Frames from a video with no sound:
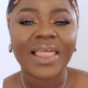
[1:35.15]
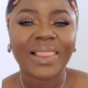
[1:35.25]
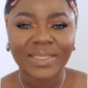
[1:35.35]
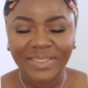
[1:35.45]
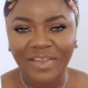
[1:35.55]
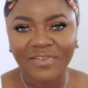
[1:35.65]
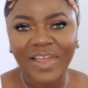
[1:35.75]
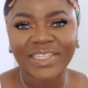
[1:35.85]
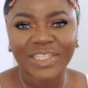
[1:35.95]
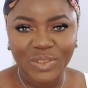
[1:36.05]
let's get
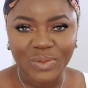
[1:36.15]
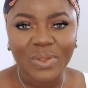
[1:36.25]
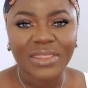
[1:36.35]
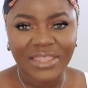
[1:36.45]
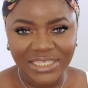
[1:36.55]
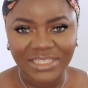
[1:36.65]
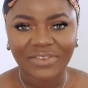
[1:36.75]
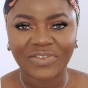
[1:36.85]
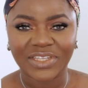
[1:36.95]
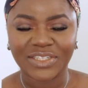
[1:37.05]
right into this
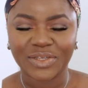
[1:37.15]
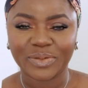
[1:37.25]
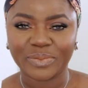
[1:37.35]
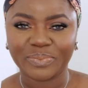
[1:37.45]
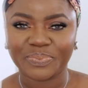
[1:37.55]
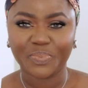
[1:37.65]
video.